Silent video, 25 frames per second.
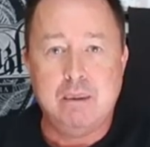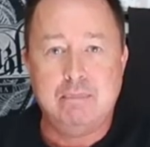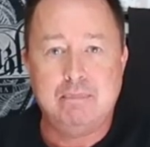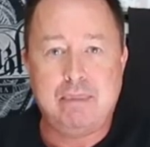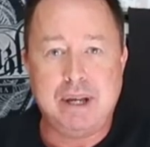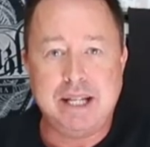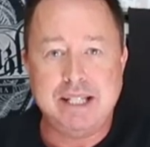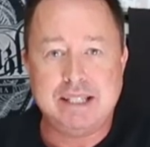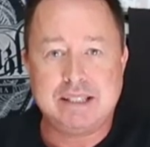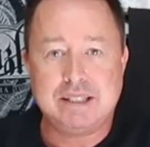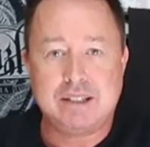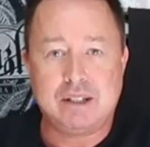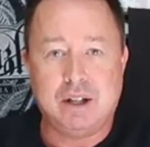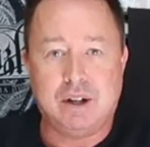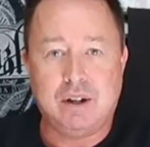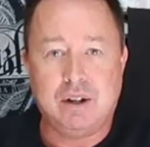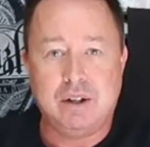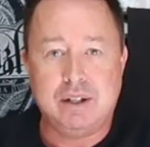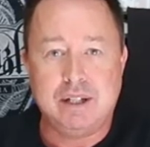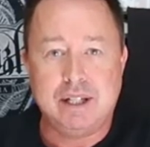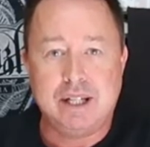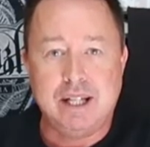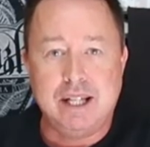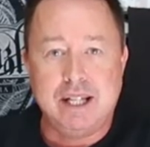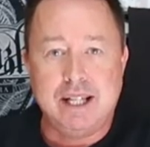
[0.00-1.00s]
based
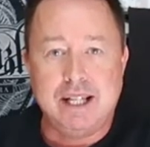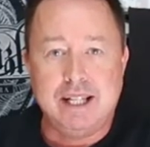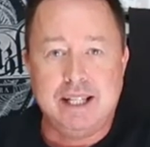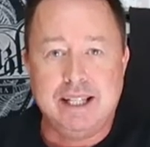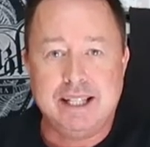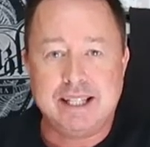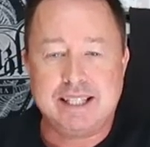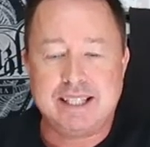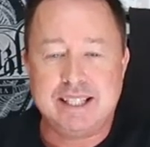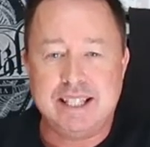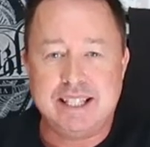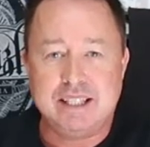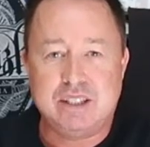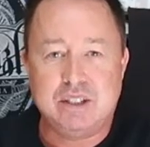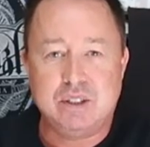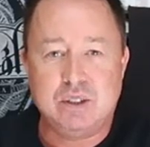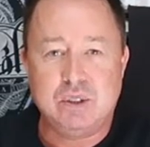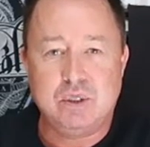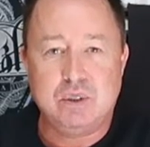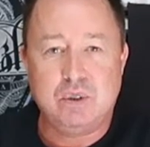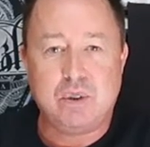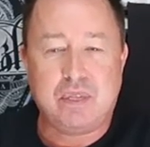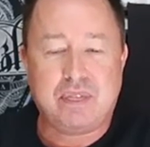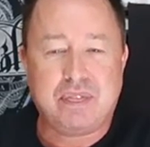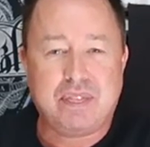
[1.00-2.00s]
on listening
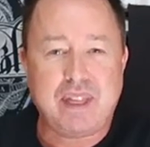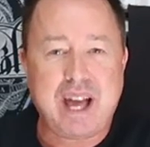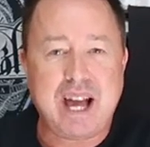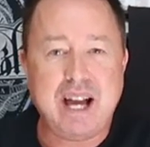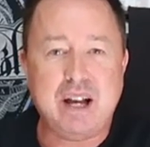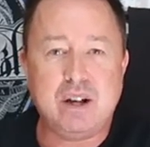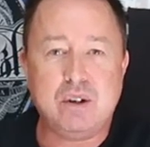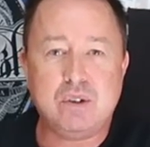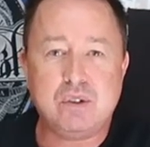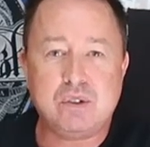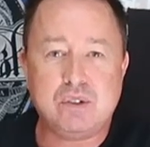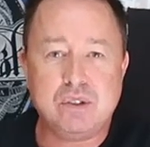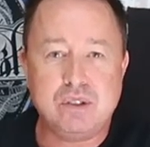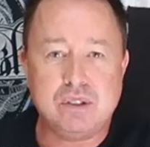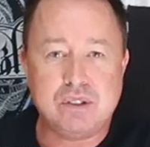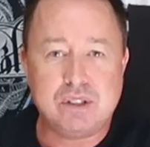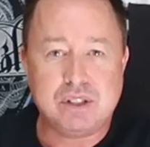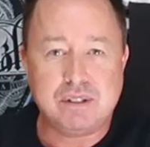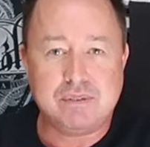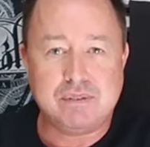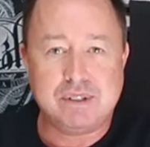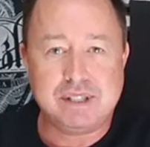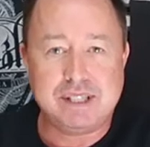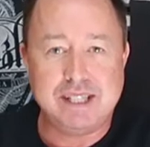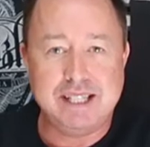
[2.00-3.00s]
to thousands
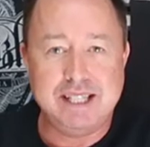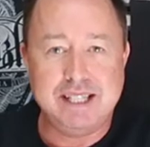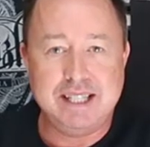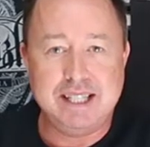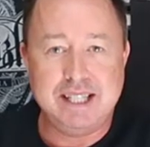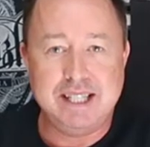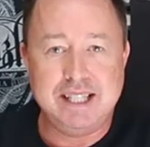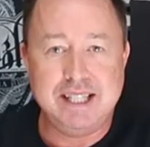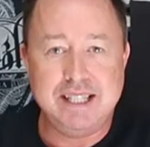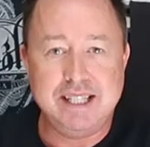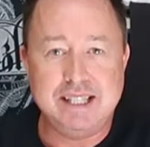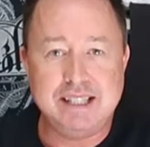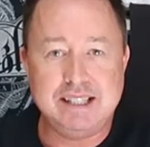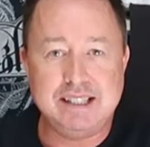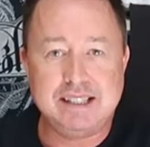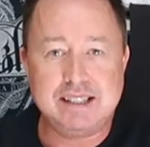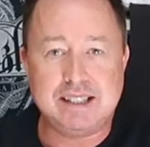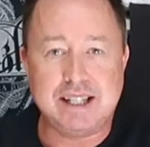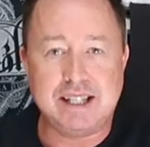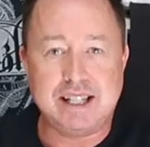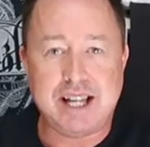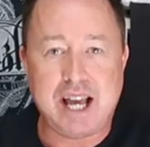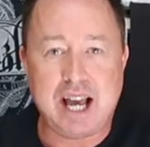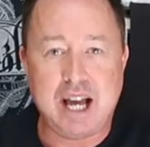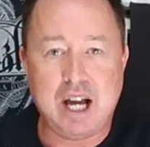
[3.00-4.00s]
of CDs
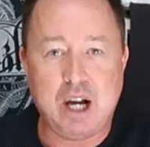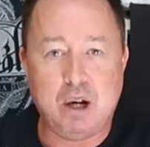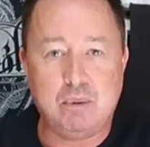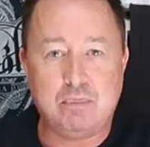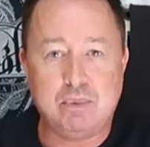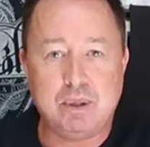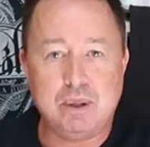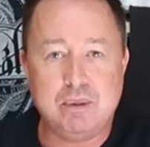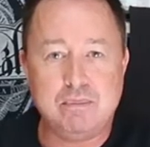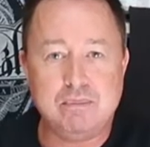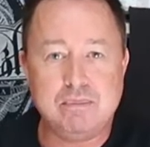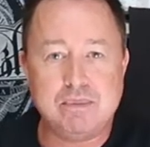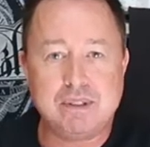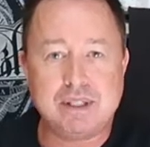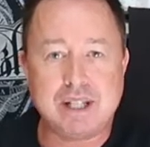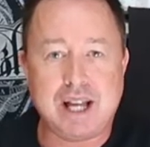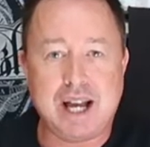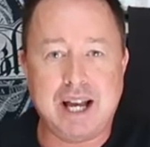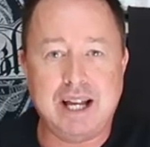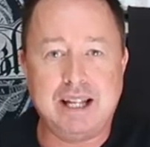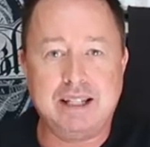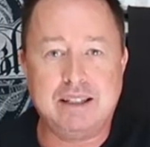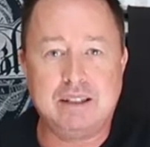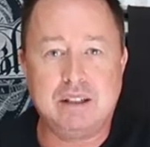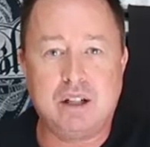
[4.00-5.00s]
and albums
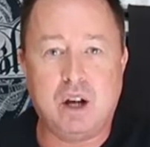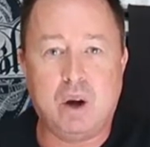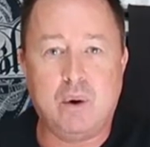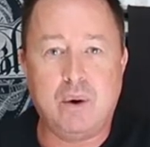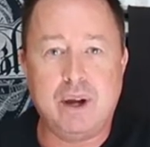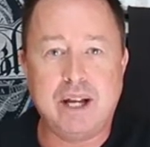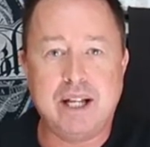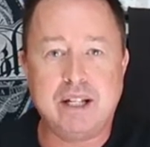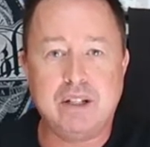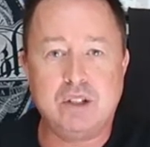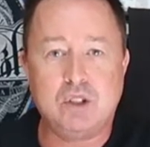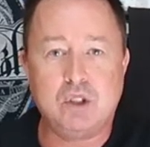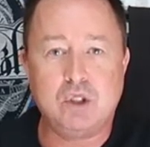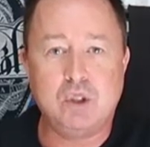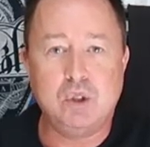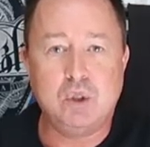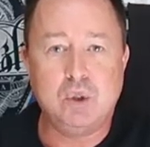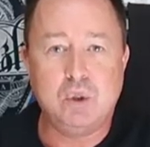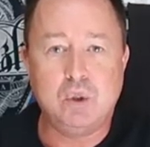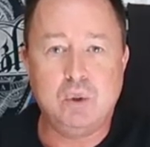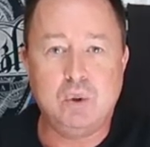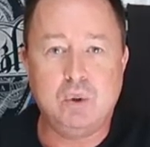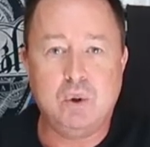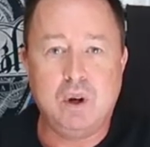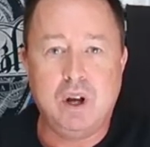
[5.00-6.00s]
and going
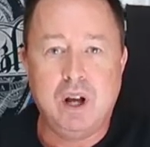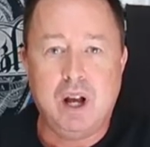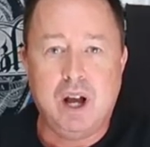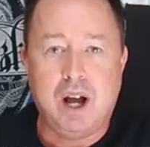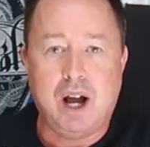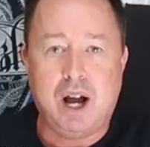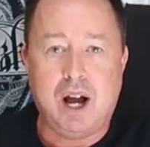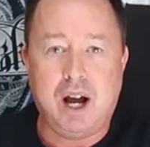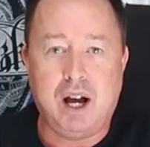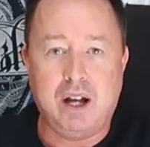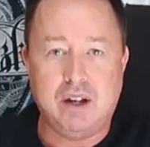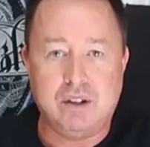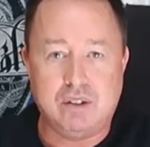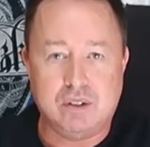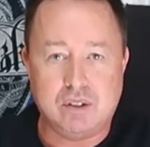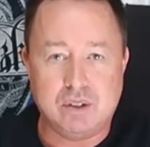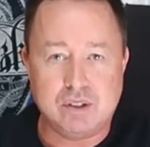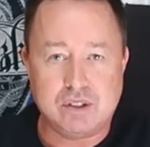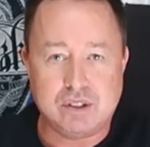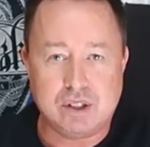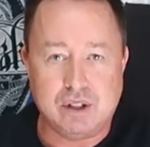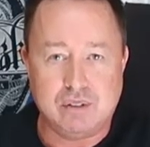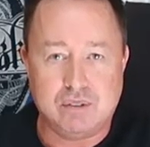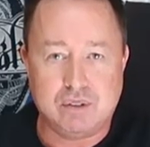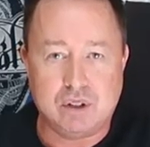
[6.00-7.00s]
to
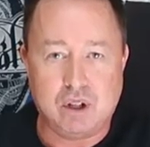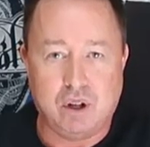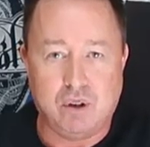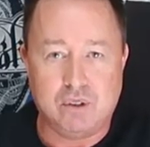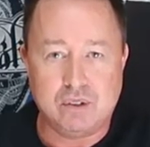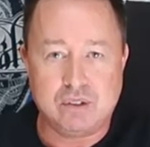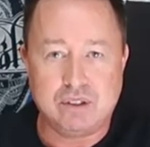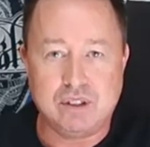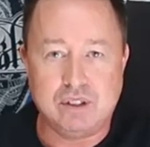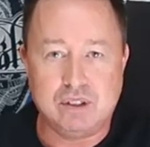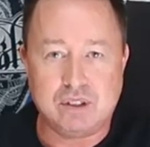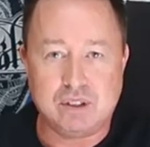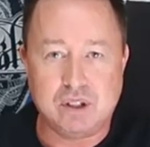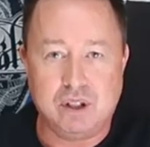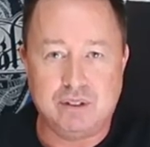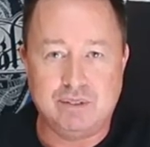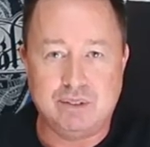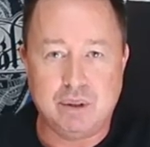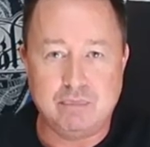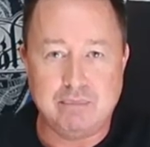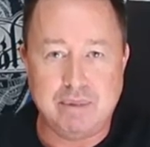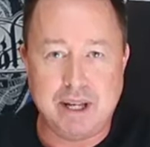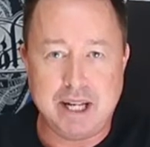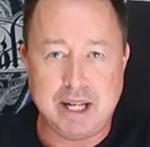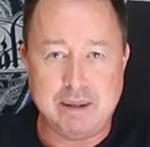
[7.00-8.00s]
hundreds of concerts
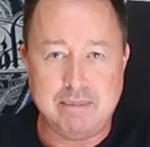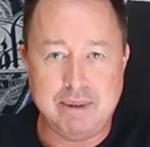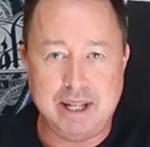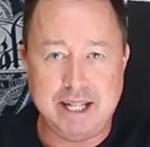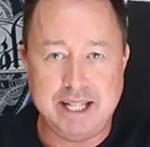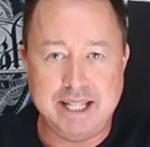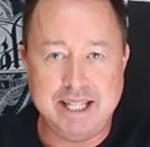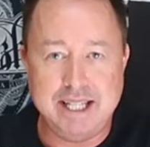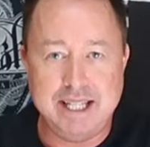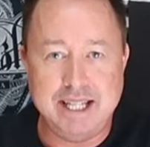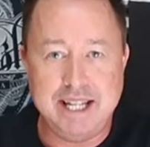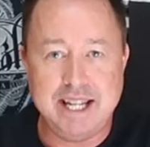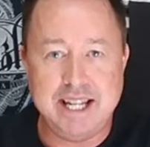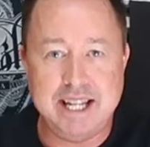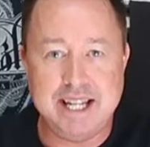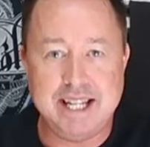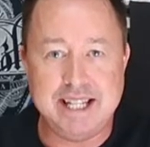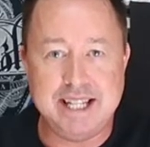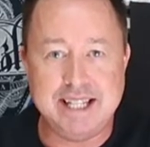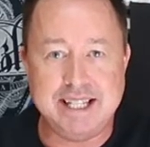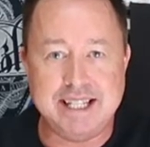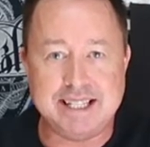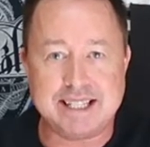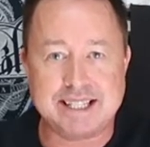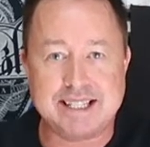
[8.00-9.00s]
over many
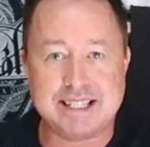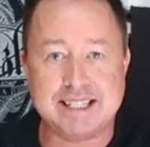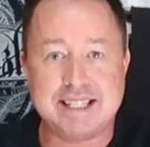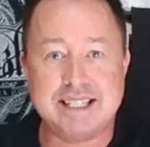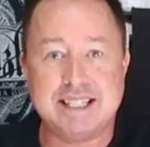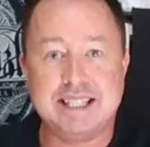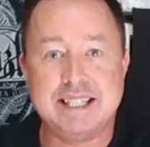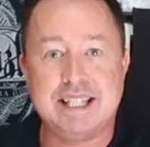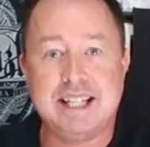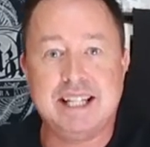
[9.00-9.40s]
years.